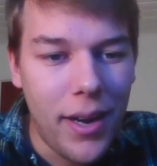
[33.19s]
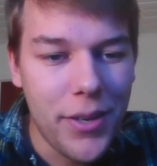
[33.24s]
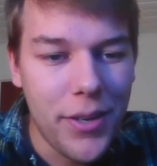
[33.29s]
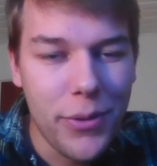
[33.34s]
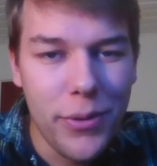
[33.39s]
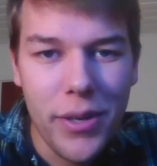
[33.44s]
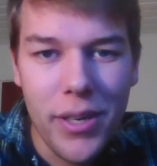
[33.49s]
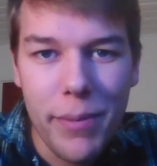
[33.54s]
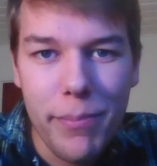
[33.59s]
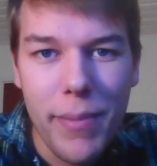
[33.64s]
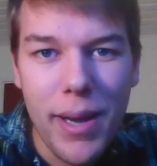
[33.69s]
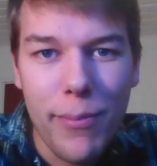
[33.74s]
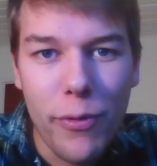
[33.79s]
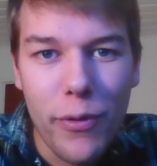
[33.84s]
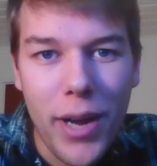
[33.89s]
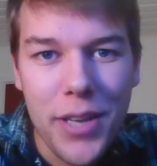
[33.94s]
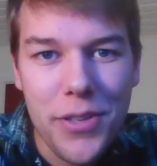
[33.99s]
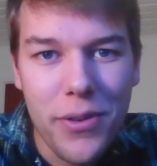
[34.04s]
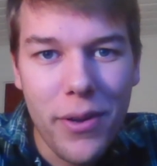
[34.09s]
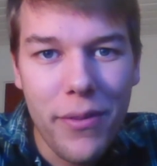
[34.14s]
are you going to
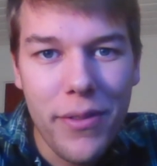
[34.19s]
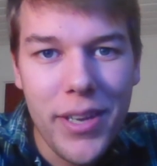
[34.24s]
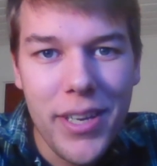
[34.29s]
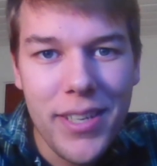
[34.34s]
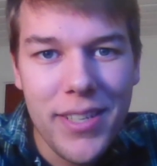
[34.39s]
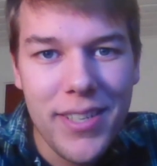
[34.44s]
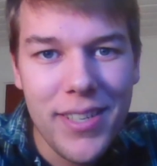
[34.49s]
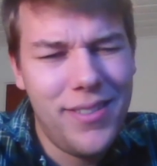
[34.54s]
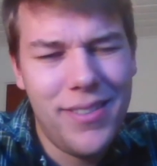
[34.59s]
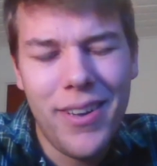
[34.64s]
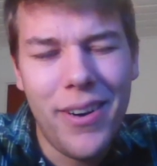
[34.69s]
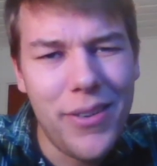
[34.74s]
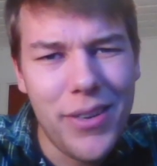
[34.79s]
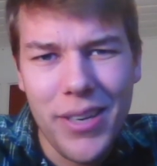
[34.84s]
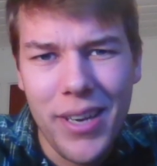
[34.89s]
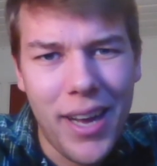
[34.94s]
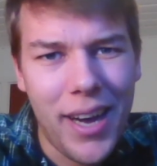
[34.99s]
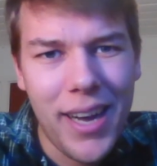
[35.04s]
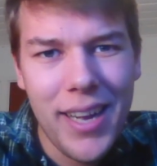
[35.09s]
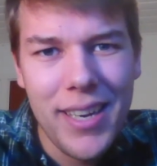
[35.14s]
memorize all these? No,
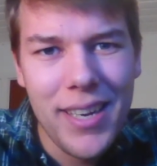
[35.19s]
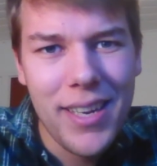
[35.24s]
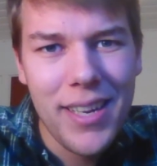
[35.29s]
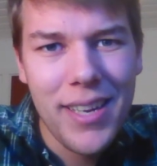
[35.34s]
you're not.